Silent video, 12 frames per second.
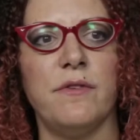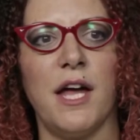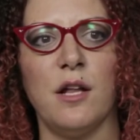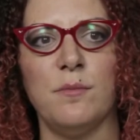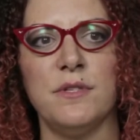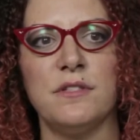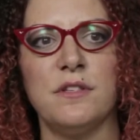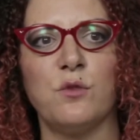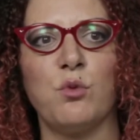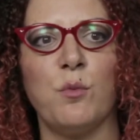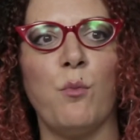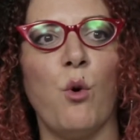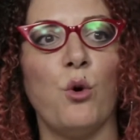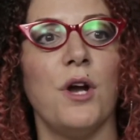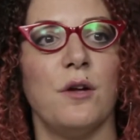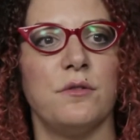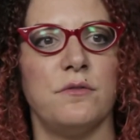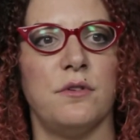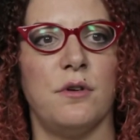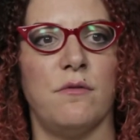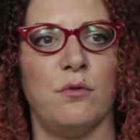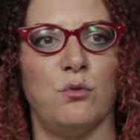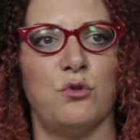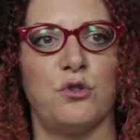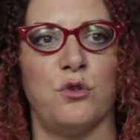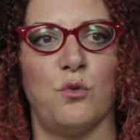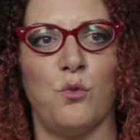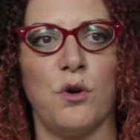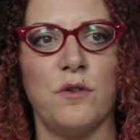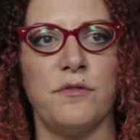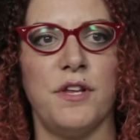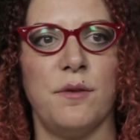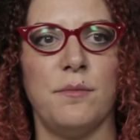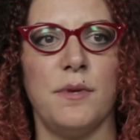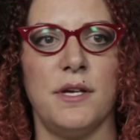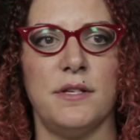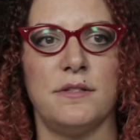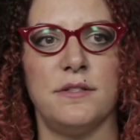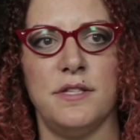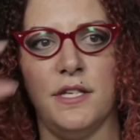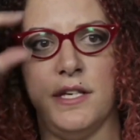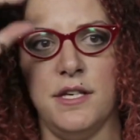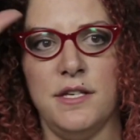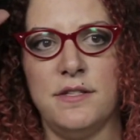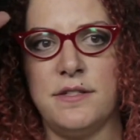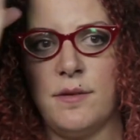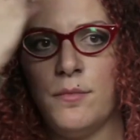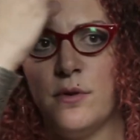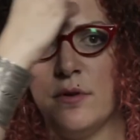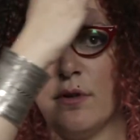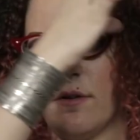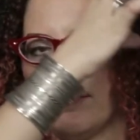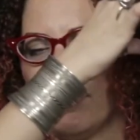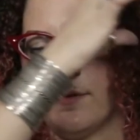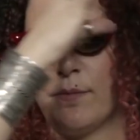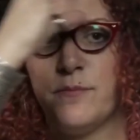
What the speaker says: of elements that were born out of the revolution. One of them is the symbol of the